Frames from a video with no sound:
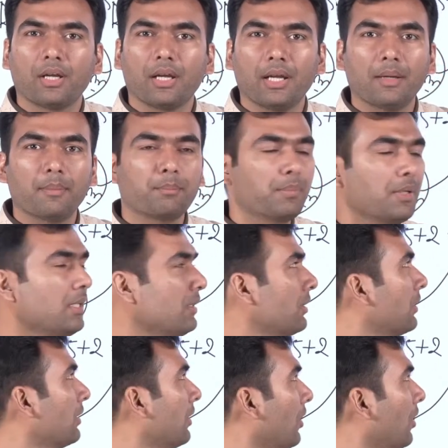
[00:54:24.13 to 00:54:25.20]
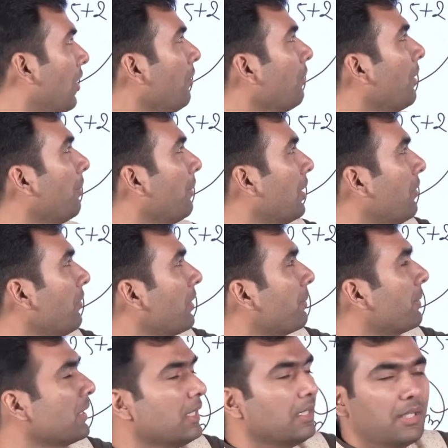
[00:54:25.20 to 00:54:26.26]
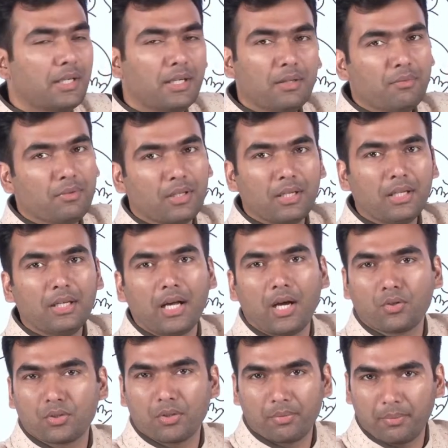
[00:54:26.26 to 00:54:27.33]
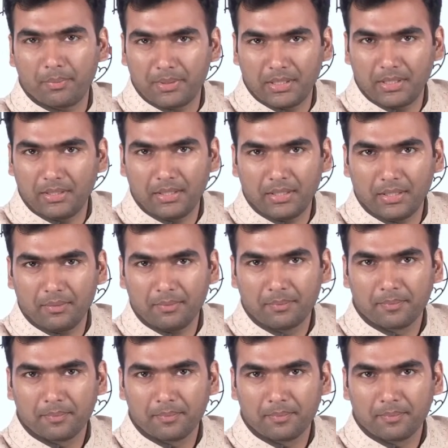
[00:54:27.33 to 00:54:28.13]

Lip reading: MPs or member of representative in House of Representative.